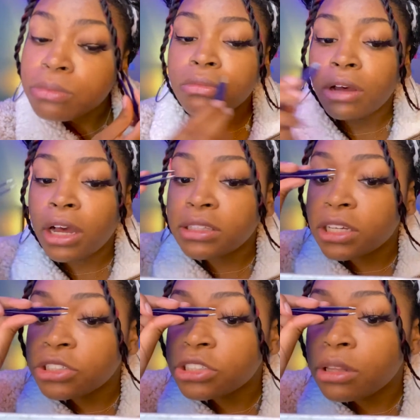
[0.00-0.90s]
I
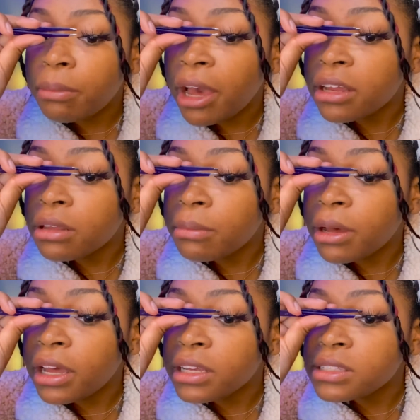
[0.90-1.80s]
touched the magnet by
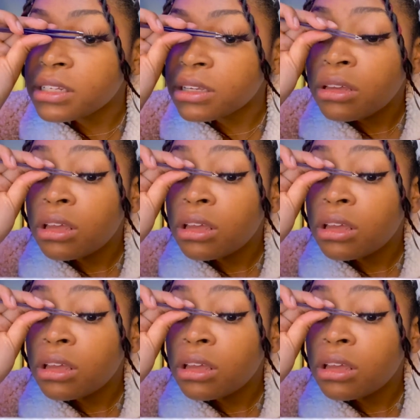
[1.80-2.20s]
accident.